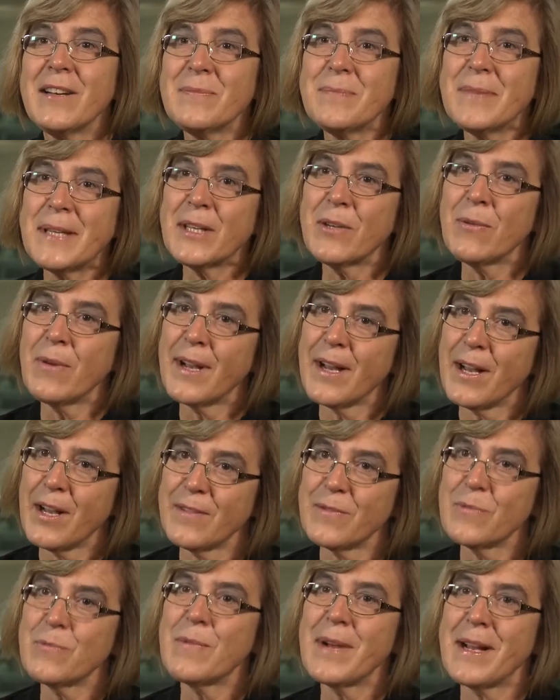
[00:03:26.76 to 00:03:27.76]
I've been quite
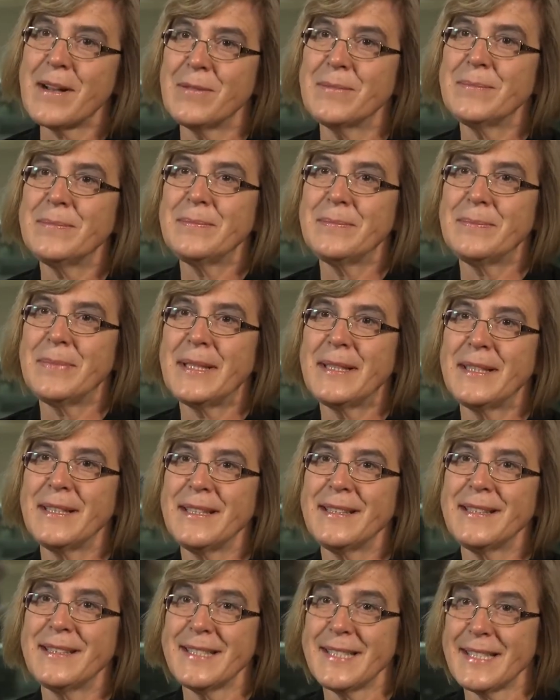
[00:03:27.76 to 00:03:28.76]
overwhelmed
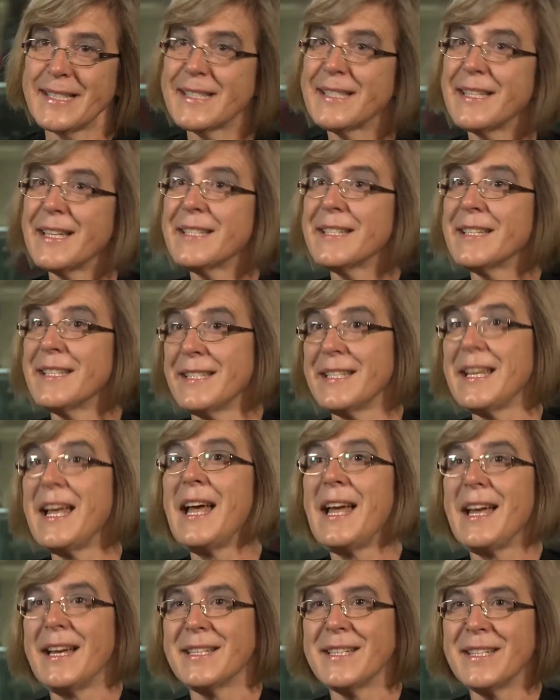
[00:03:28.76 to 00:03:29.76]
by the success it's
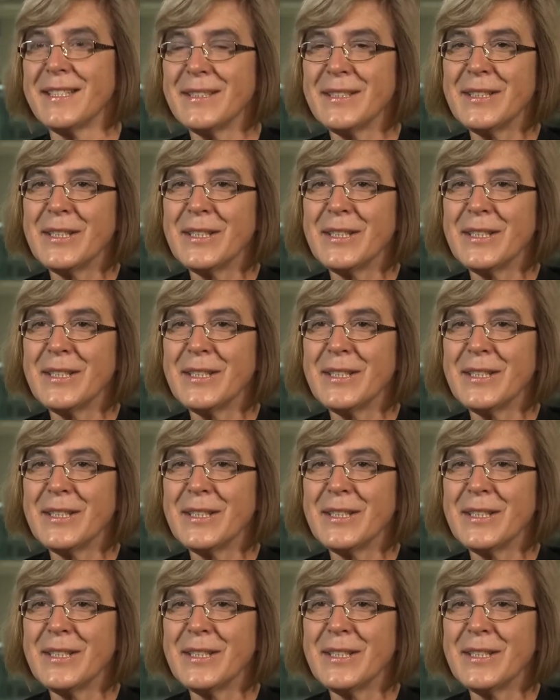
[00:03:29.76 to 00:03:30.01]
had,